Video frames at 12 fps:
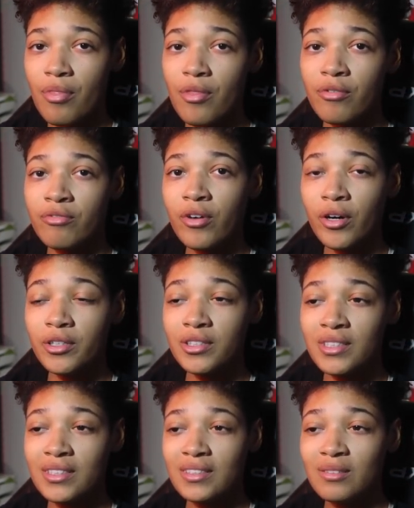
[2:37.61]
The
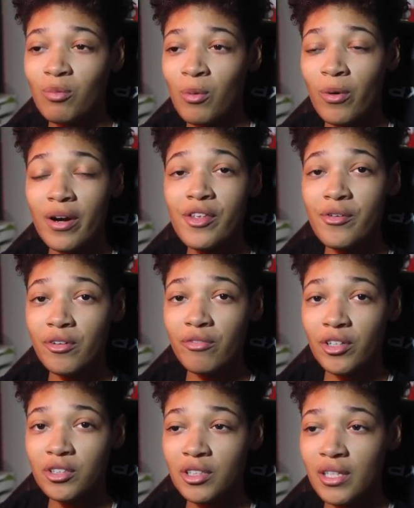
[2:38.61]
first, when we're in
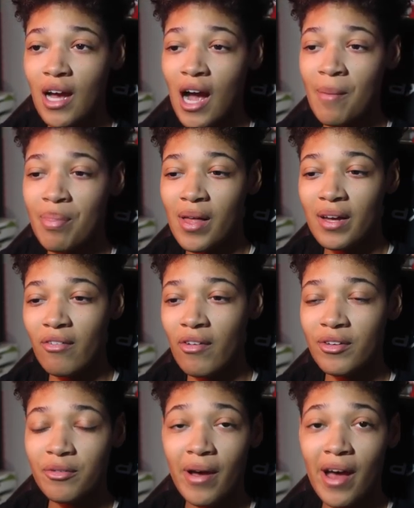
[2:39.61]
university, I'm not
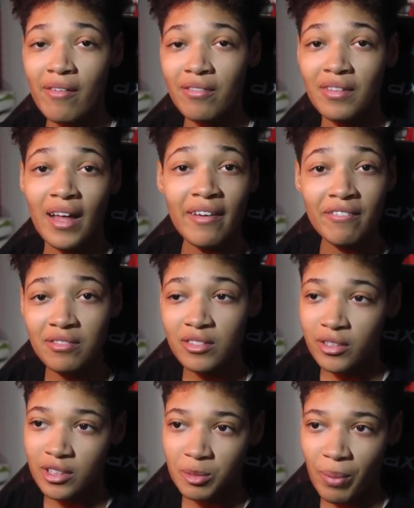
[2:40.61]
going to have
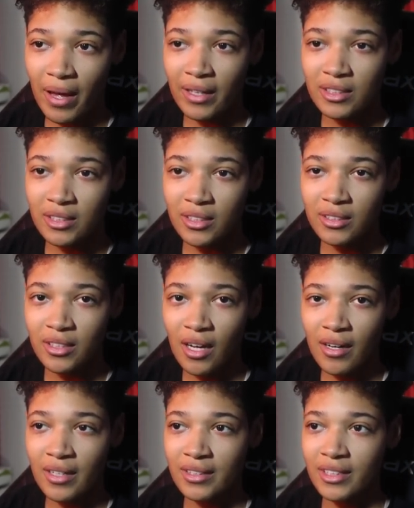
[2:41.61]
lifespans turned
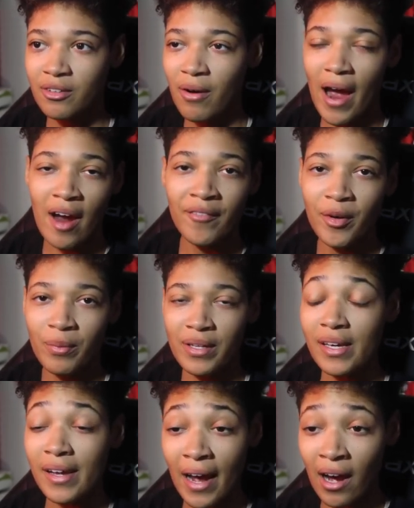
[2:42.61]
on until after we
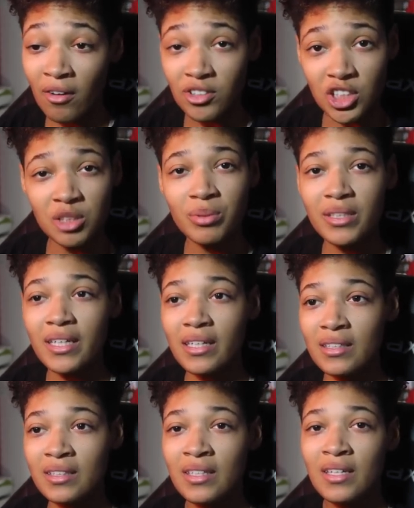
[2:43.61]
get out, just
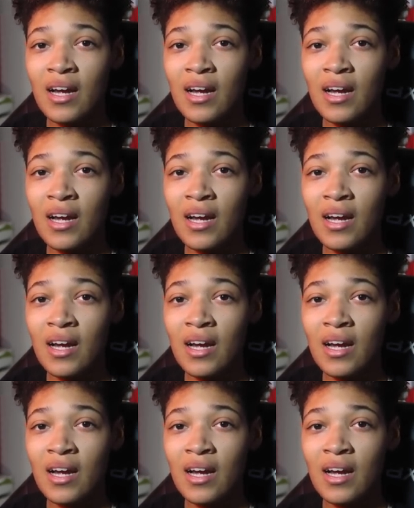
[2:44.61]
because